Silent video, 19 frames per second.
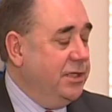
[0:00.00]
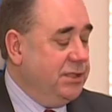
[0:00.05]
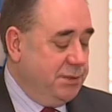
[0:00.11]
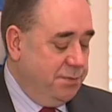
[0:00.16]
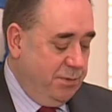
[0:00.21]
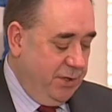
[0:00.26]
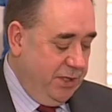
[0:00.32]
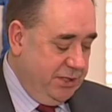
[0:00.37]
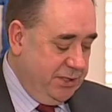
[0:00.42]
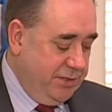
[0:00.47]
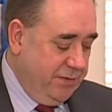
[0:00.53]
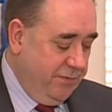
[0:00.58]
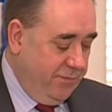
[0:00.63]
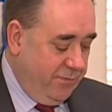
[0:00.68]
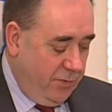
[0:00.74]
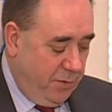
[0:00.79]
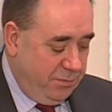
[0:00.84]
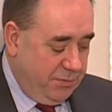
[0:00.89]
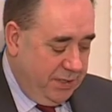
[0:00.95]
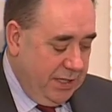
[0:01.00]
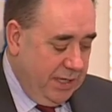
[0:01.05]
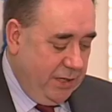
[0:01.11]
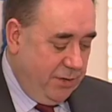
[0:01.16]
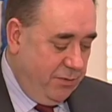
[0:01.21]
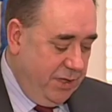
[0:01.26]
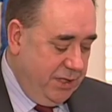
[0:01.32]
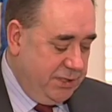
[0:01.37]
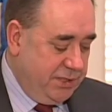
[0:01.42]
inspiration from the
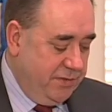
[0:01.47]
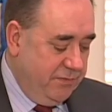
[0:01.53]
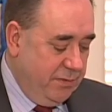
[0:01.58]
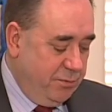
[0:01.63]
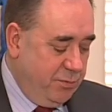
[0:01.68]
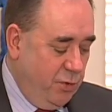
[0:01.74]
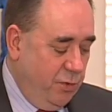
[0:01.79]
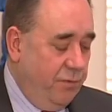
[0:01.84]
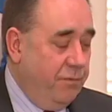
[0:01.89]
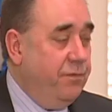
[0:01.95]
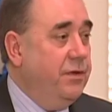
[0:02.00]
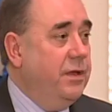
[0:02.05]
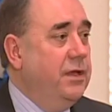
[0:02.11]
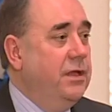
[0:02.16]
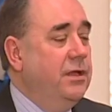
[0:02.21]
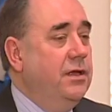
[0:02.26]
Declaration of Arbroath,